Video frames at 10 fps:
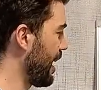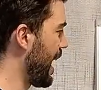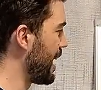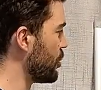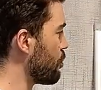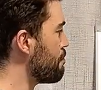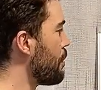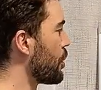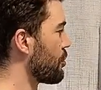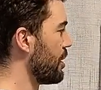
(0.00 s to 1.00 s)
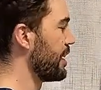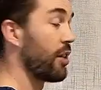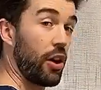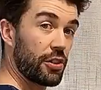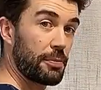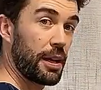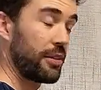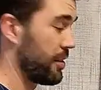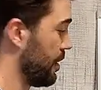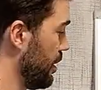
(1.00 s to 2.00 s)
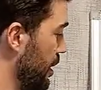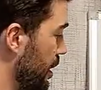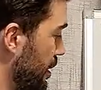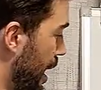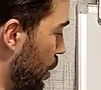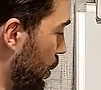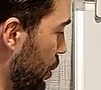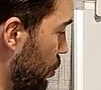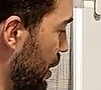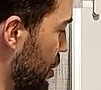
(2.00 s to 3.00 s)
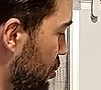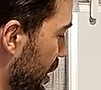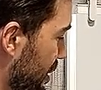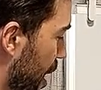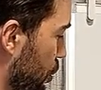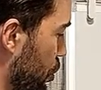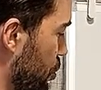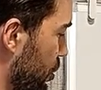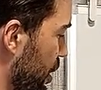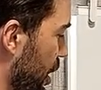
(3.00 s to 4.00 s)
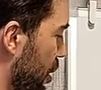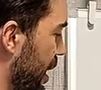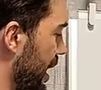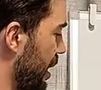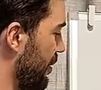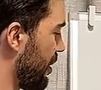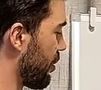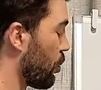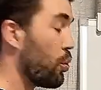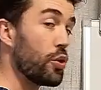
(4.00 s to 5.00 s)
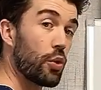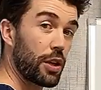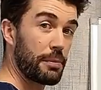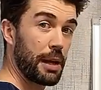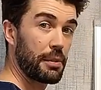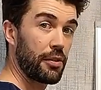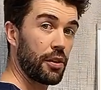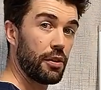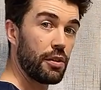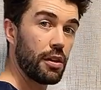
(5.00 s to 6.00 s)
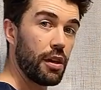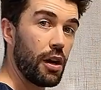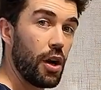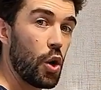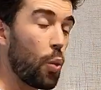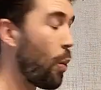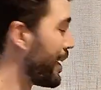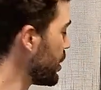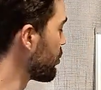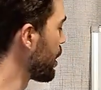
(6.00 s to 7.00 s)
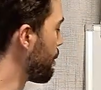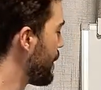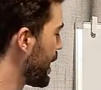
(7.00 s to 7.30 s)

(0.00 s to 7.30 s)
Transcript: and you're moderately task-based. Now, when you're already stressed out, you're just going to go to here, and this is all you're going to be able to do. When you're in a better